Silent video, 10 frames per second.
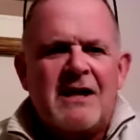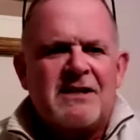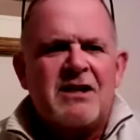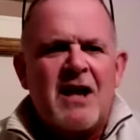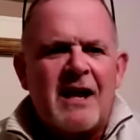he
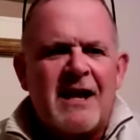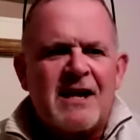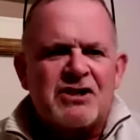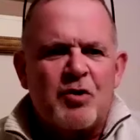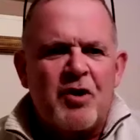said, I
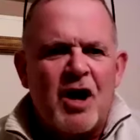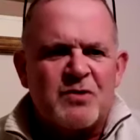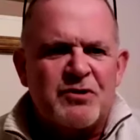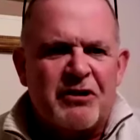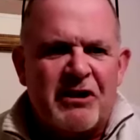can't show dogs
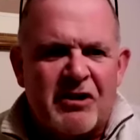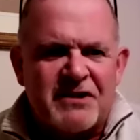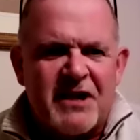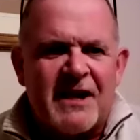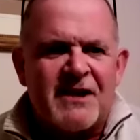when you're here
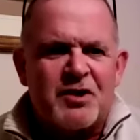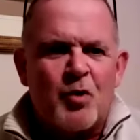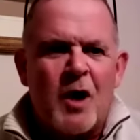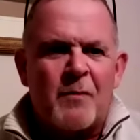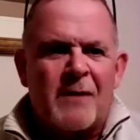because I can't
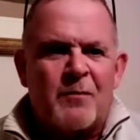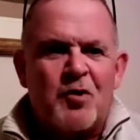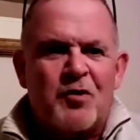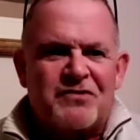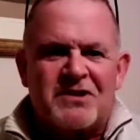do all my
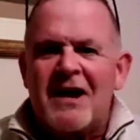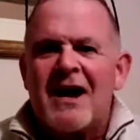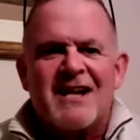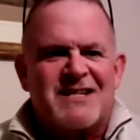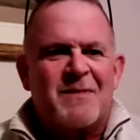moves.
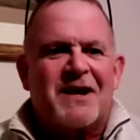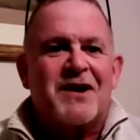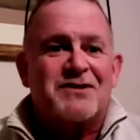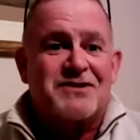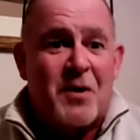I said,
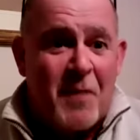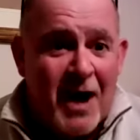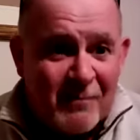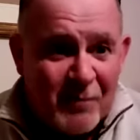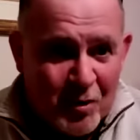because they're
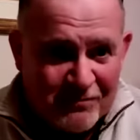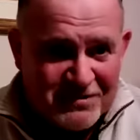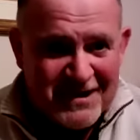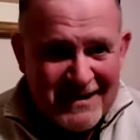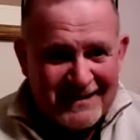my
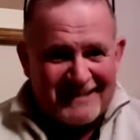moves.